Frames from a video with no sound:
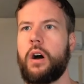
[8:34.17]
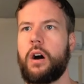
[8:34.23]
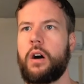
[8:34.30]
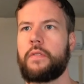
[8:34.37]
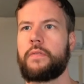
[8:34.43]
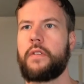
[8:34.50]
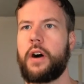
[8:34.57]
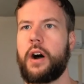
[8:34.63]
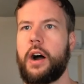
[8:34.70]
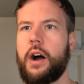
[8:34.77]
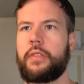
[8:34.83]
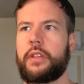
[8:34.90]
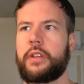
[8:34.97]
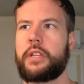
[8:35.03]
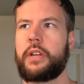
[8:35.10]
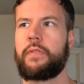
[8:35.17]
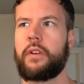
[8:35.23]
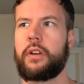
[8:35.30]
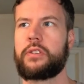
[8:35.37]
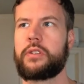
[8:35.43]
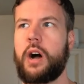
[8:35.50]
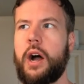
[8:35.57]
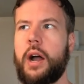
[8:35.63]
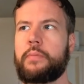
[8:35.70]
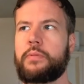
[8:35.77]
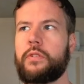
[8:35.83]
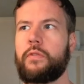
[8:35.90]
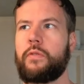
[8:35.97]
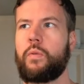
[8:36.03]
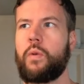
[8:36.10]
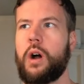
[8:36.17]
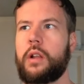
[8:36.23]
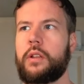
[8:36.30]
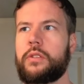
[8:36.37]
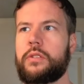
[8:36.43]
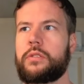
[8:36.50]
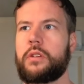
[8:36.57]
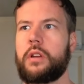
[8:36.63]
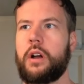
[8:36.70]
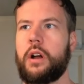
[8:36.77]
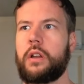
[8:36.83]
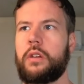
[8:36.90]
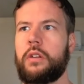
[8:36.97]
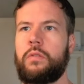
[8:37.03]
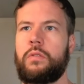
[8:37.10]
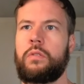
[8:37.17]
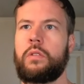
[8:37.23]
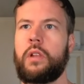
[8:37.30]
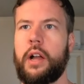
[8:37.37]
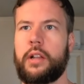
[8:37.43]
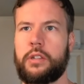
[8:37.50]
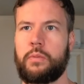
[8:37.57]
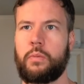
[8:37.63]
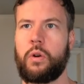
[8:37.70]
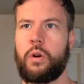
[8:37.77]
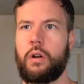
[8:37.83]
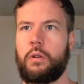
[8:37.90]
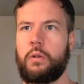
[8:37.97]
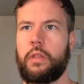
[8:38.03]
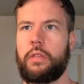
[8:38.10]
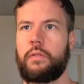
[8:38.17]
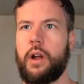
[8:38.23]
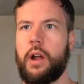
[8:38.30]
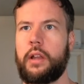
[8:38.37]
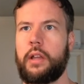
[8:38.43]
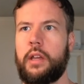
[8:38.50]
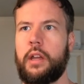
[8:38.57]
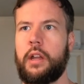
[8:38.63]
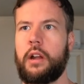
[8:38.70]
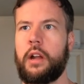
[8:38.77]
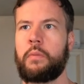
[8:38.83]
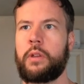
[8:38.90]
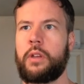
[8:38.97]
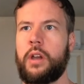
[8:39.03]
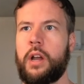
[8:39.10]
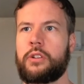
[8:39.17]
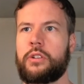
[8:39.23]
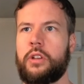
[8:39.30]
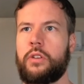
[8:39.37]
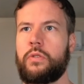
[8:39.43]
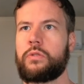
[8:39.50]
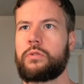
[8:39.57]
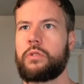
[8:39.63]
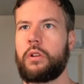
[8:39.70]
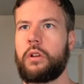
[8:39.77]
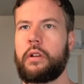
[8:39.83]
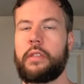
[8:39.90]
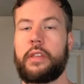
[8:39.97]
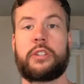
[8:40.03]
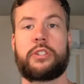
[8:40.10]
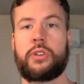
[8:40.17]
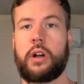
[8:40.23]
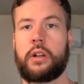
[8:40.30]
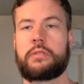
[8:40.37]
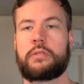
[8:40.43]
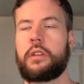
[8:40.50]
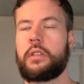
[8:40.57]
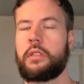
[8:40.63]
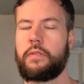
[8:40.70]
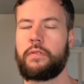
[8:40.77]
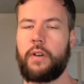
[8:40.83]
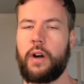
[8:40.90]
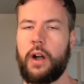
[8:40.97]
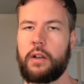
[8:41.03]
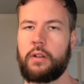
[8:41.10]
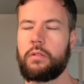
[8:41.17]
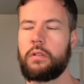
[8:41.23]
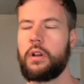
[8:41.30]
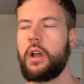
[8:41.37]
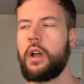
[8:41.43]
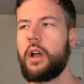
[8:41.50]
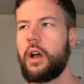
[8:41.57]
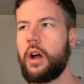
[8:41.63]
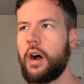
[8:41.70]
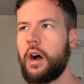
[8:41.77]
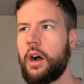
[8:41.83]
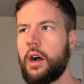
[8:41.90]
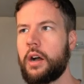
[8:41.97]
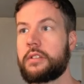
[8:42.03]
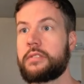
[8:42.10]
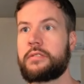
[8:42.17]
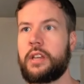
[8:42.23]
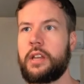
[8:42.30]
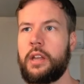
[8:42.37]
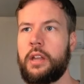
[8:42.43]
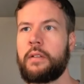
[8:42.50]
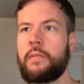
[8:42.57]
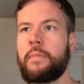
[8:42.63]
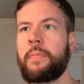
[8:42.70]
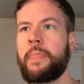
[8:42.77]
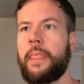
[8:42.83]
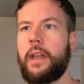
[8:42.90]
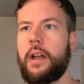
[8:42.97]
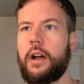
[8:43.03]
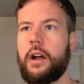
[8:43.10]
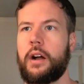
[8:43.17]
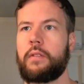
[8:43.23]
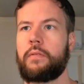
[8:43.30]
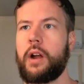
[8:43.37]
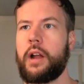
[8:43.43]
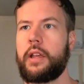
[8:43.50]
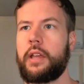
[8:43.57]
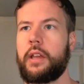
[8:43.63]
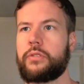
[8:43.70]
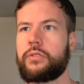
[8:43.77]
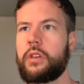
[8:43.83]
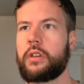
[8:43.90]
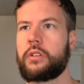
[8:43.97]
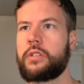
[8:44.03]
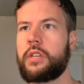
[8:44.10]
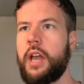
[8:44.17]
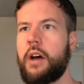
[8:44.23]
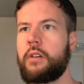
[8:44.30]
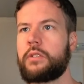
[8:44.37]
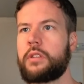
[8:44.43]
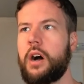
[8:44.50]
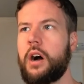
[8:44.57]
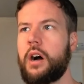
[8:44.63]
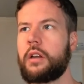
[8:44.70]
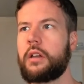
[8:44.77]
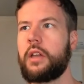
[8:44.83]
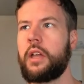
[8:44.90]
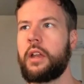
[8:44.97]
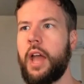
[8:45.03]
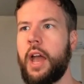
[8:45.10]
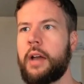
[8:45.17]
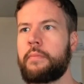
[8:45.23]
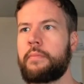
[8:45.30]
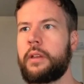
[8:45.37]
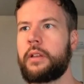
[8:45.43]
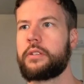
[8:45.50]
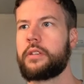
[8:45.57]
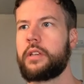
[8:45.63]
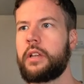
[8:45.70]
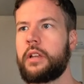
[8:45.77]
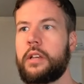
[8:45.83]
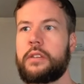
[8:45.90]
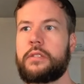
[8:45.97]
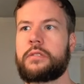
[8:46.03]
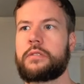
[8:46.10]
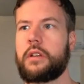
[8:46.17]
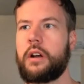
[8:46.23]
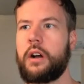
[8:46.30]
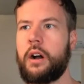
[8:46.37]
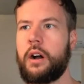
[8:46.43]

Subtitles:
of the different types of ones you like to work with right here. And we actually used a lot of these shots in the final scene right here. So you can see how dark and ambient it is.